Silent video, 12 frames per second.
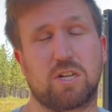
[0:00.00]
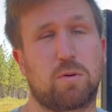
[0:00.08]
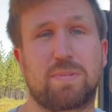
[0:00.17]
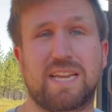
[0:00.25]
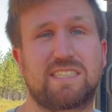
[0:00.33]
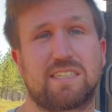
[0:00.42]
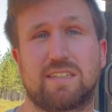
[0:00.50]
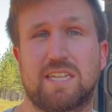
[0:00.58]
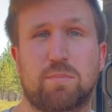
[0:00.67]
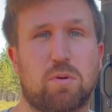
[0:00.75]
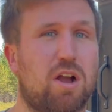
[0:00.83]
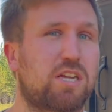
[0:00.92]
basically
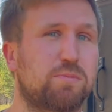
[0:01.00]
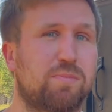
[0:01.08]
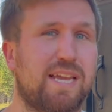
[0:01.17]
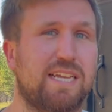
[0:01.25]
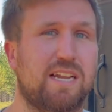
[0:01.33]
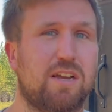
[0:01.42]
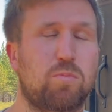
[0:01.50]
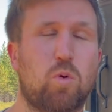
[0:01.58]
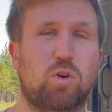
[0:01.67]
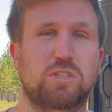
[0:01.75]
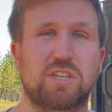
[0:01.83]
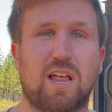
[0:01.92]
approximate a
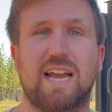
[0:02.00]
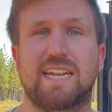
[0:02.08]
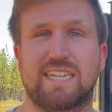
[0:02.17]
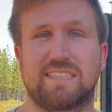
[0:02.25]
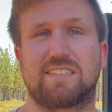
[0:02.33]
more slide-in